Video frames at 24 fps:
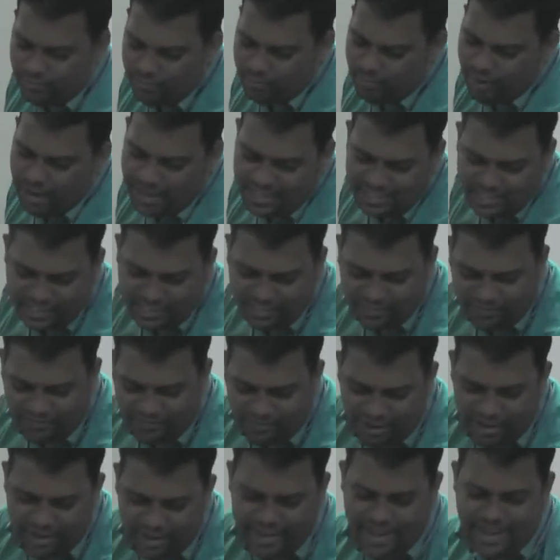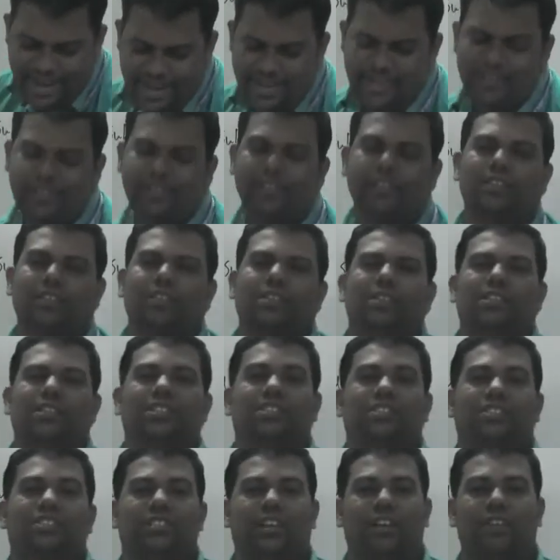Bisulfide and
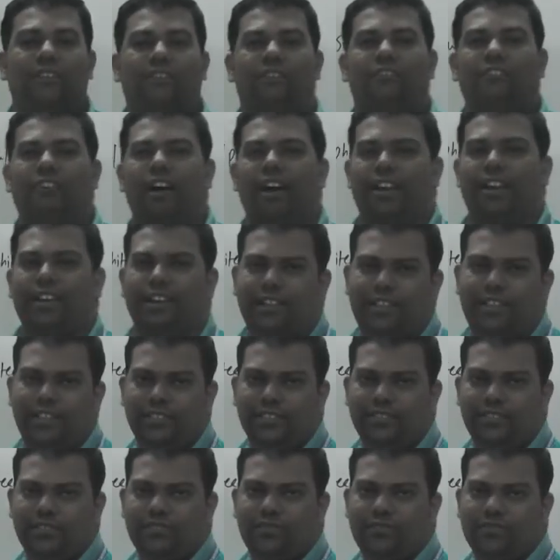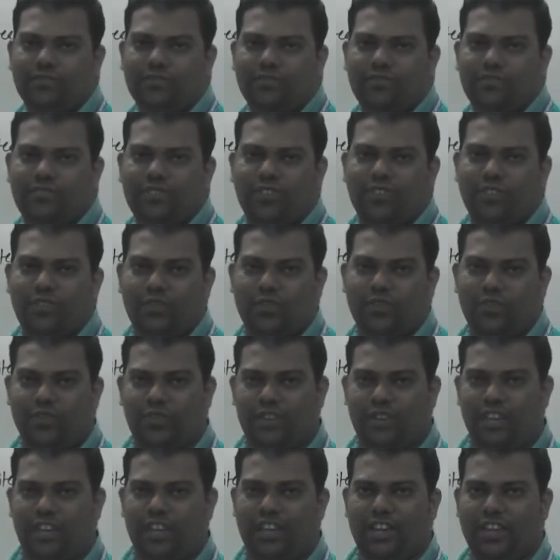sulfide.
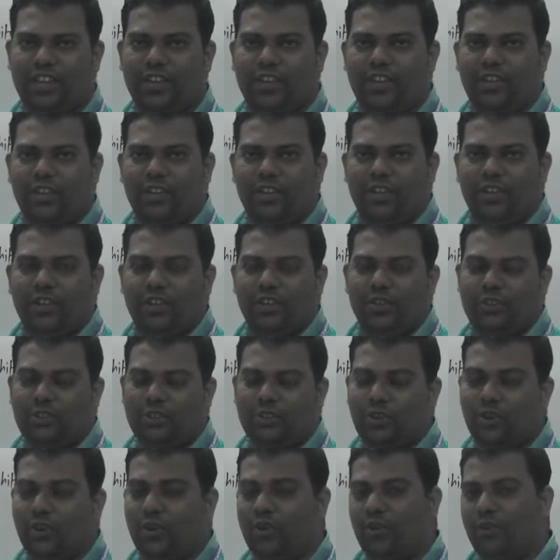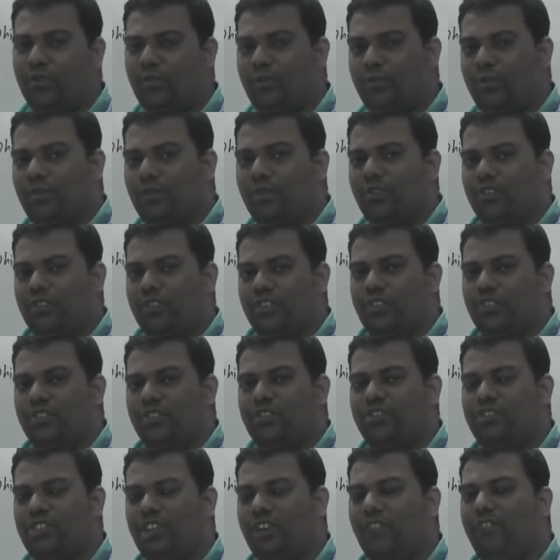Okay, so
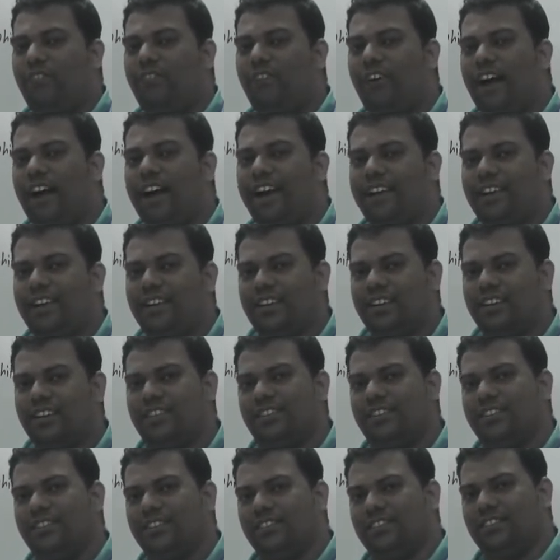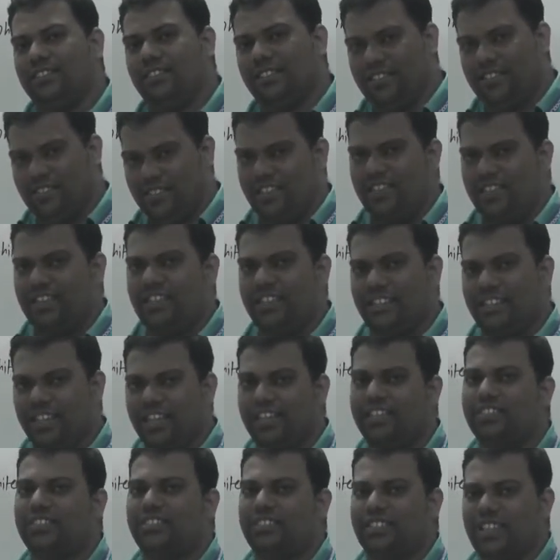sulfide
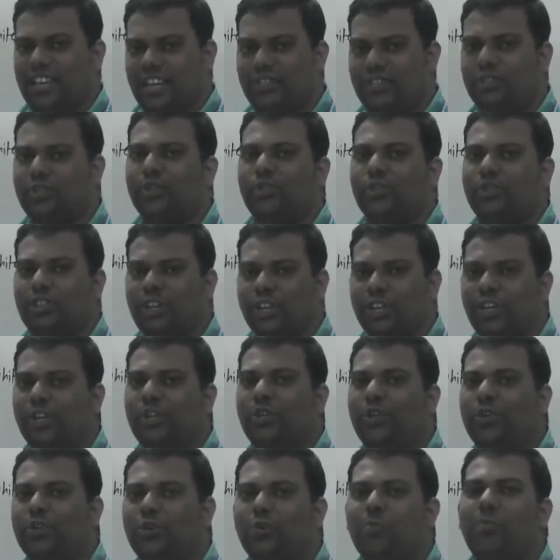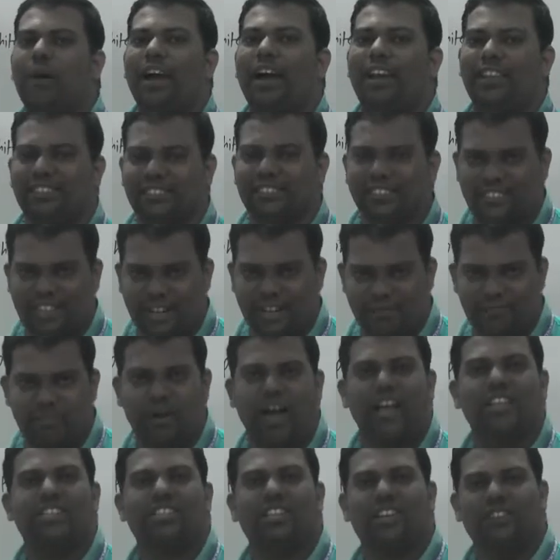is SO3 2 minus, and
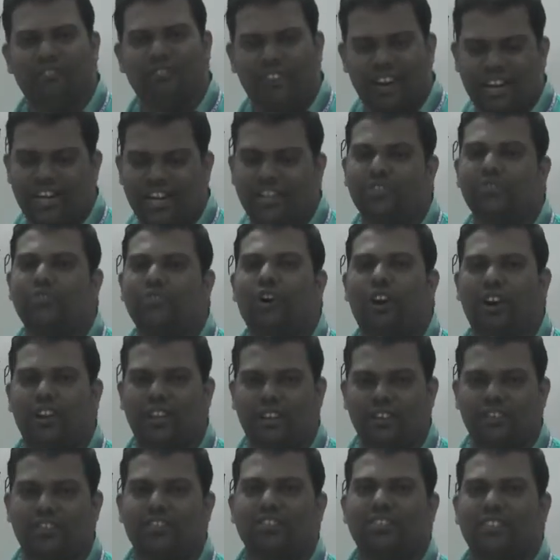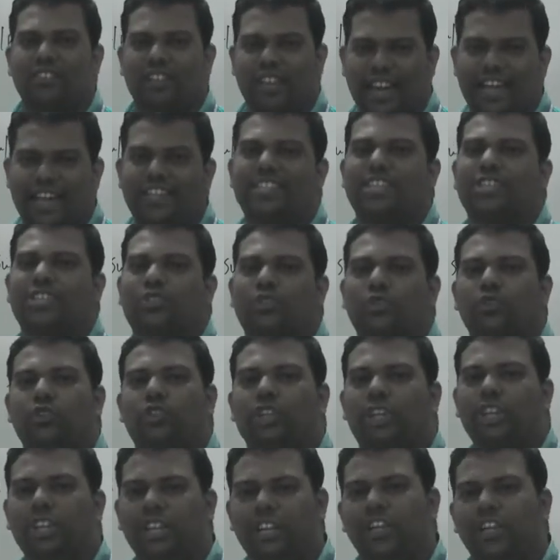bisulfide is what?
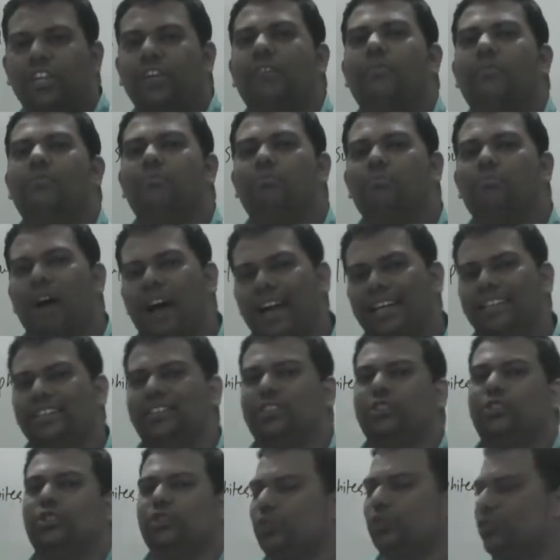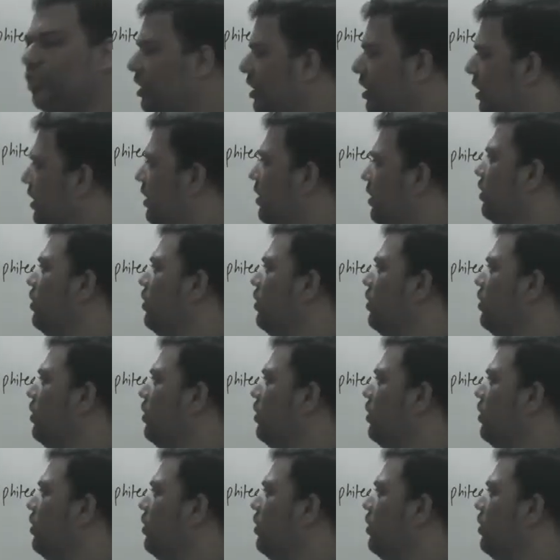HSO3 minus only.